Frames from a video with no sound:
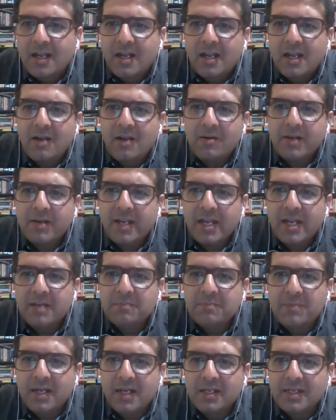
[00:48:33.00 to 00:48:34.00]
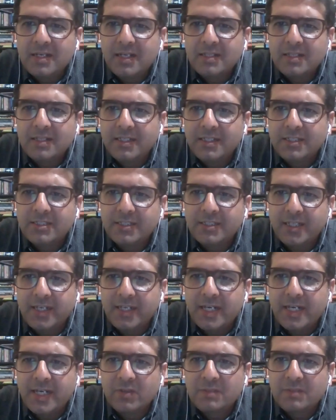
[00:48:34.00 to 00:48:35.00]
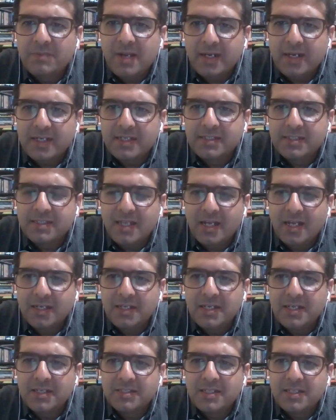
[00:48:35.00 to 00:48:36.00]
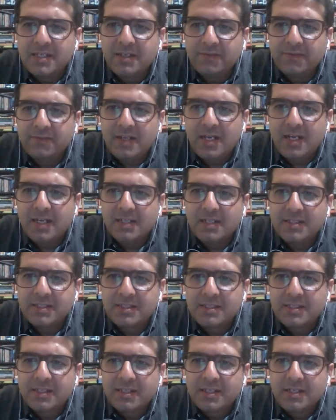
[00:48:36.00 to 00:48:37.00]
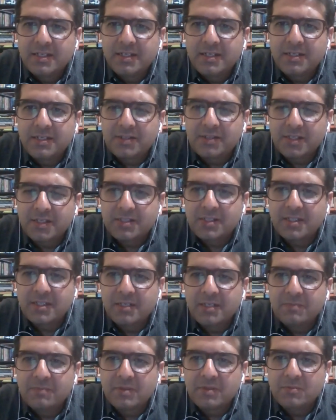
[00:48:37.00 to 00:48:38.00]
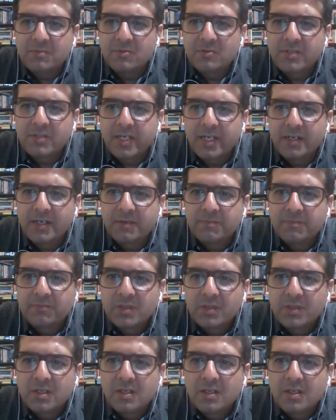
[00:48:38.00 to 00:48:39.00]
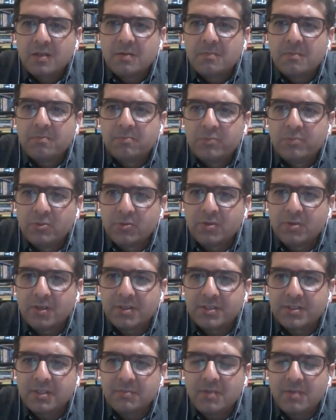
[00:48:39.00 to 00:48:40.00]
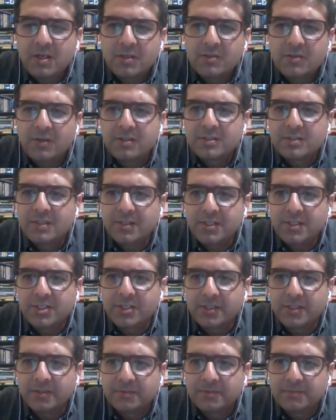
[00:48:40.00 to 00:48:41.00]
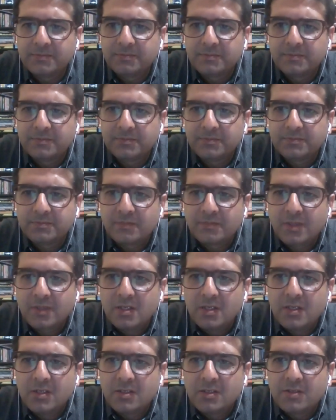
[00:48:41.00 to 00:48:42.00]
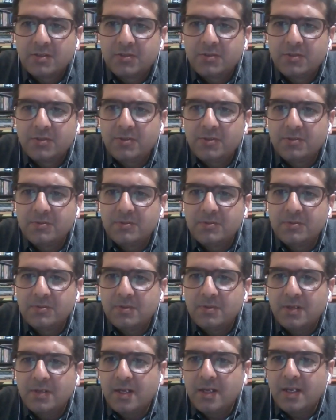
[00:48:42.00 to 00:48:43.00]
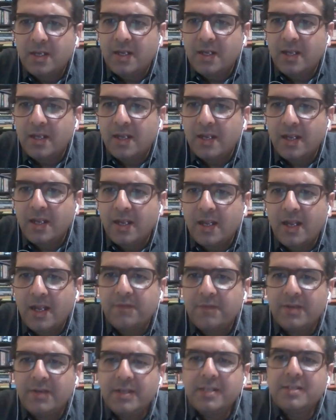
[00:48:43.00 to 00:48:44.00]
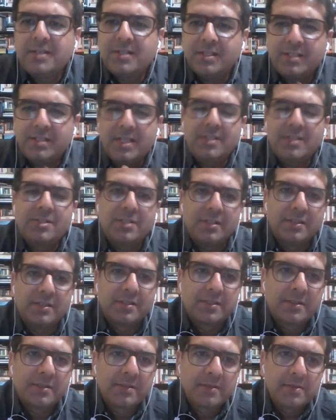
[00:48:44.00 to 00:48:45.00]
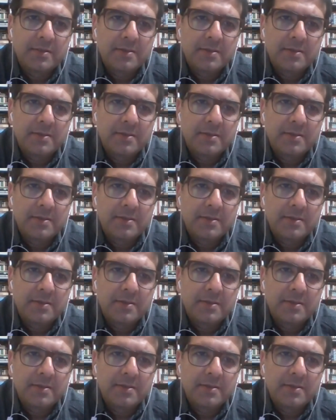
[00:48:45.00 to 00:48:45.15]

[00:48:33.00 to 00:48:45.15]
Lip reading: how can Bangladesh connect with Pakistanis and Afghans interested in promoting pluralism across the region? Do you have any suggestions?